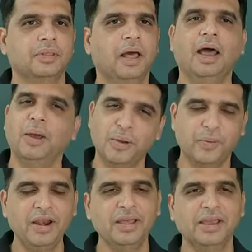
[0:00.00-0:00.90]
Hello
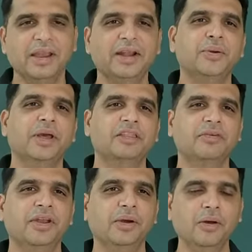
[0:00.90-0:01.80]
everyone. In today's
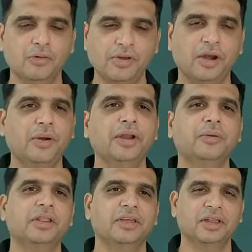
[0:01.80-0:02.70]
video, we are going to
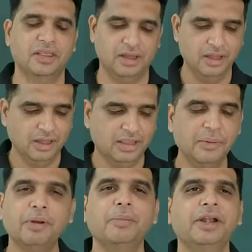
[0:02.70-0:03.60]
discuss the
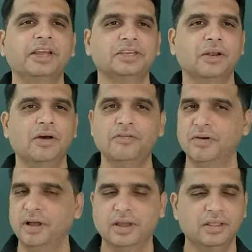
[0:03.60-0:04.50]
implementation
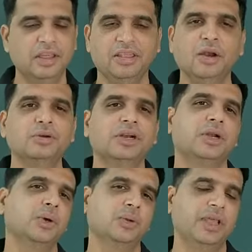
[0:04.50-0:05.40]
of the
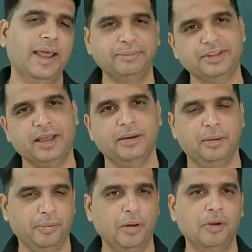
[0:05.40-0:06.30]
solution to the
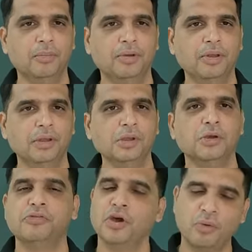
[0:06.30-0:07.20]
knapsack problem.
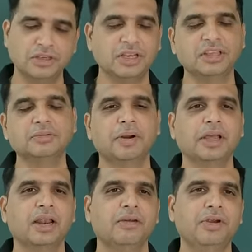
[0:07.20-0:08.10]
If you are watching this
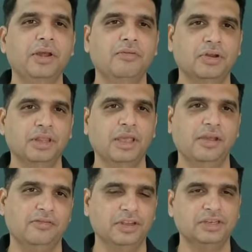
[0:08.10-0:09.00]
particular video for
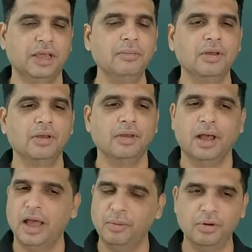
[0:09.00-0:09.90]
the first time,
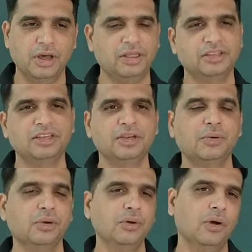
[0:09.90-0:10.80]
I would suggest you to